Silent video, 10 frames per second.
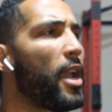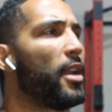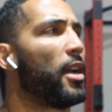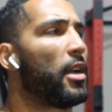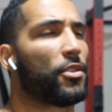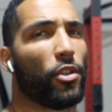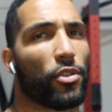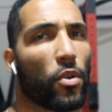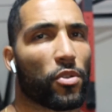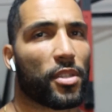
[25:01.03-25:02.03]
I'll see you
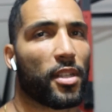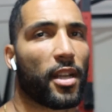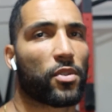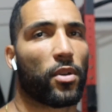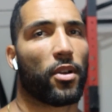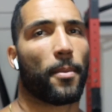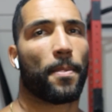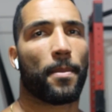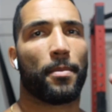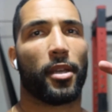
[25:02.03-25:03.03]
soldiers in the next one. All
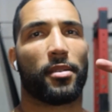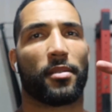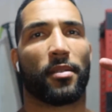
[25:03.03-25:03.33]
right, peace.